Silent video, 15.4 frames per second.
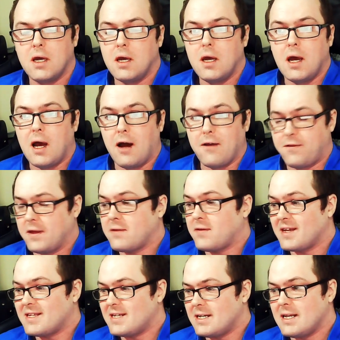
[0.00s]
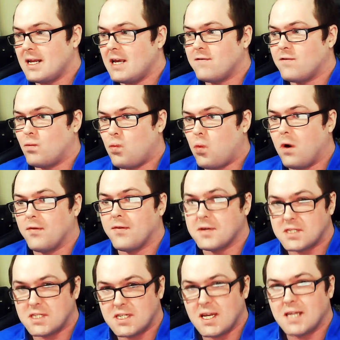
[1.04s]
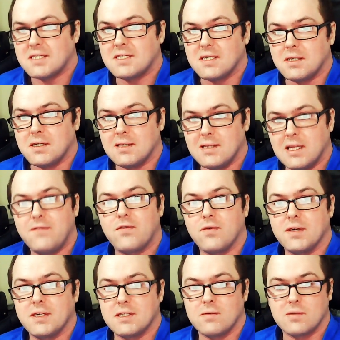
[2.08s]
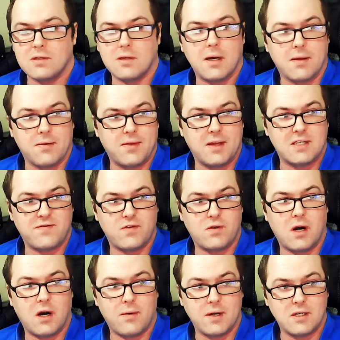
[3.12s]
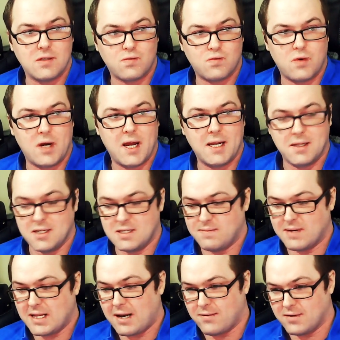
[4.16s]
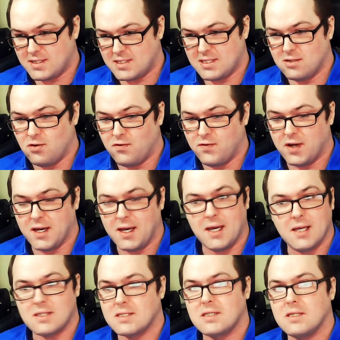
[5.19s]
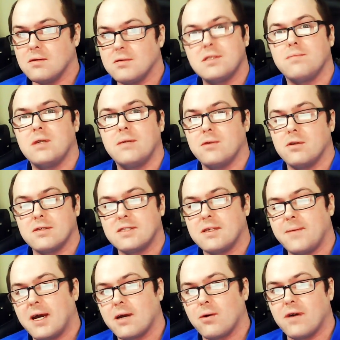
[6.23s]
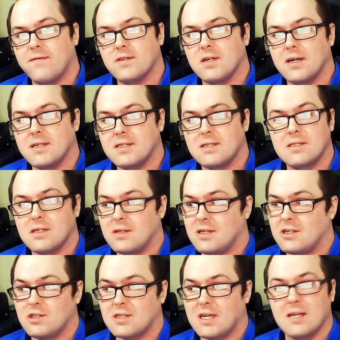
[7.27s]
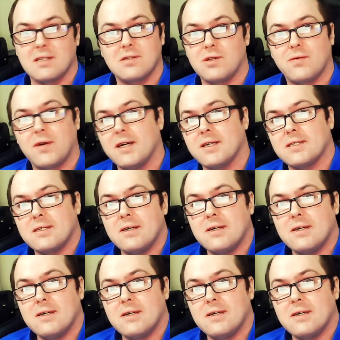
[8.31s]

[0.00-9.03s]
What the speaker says: I think they didn't even want the censored liveries. It was like, this Ferrari is red, this McLaren's silver, it's still subliminal tobacco advertising, so they just cancelled the race.